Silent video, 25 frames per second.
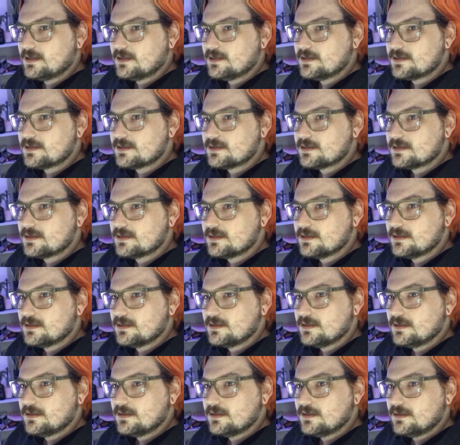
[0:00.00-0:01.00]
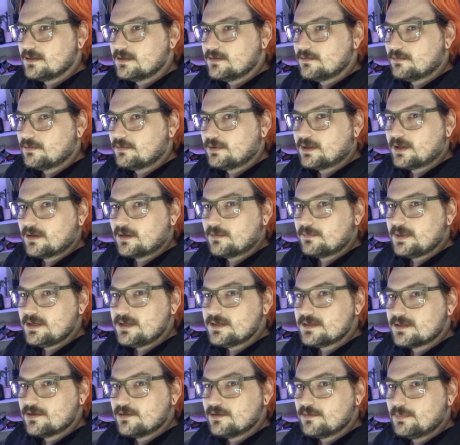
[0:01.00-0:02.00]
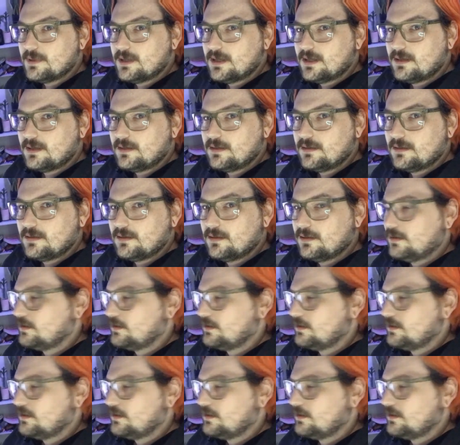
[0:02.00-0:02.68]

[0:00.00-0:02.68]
this without me zooming in.